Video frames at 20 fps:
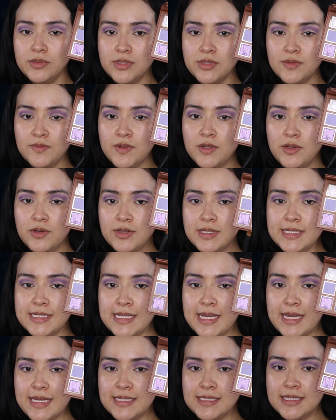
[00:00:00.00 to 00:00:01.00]
So if you notice,
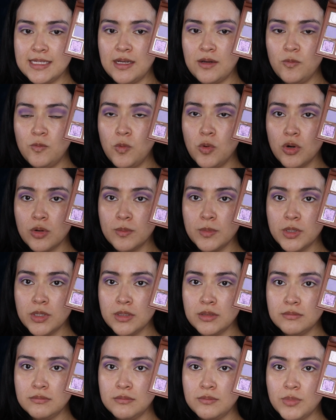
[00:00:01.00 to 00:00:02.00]
it has a
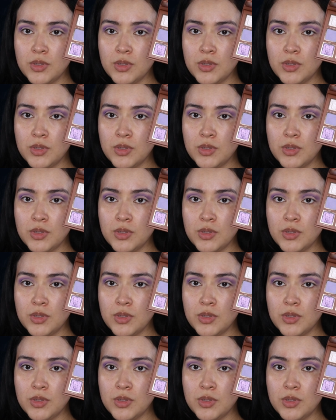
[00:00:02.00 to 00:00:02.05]
warmer